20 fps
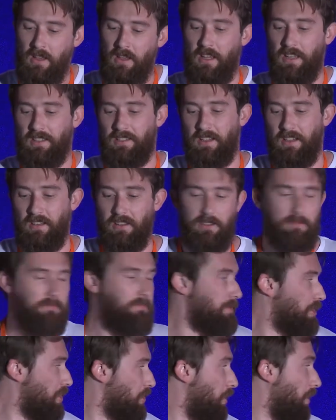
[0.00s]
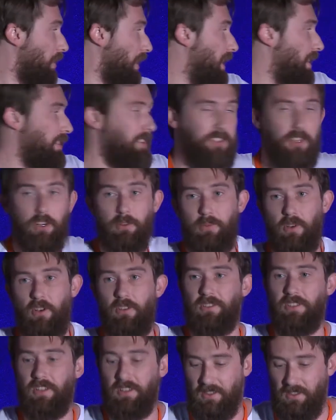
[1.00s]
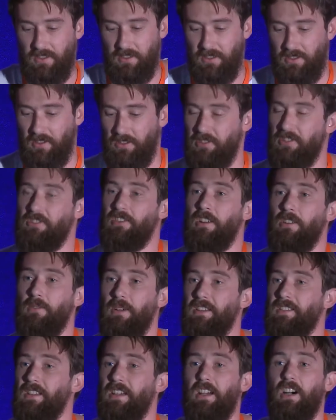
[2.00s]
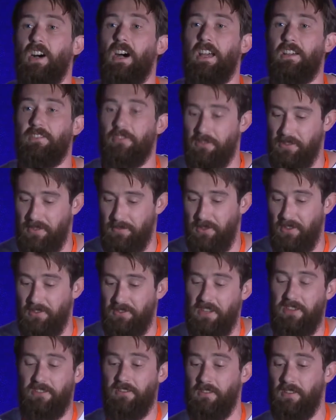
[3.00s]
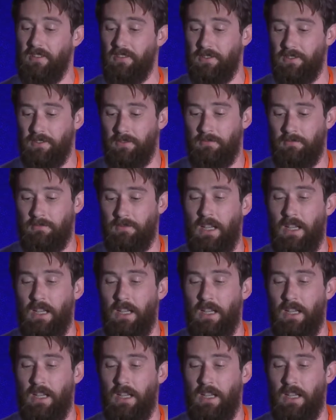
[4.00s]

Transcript: it's going to shortcut this whole process and just go straight away, say, I have a response, here it is.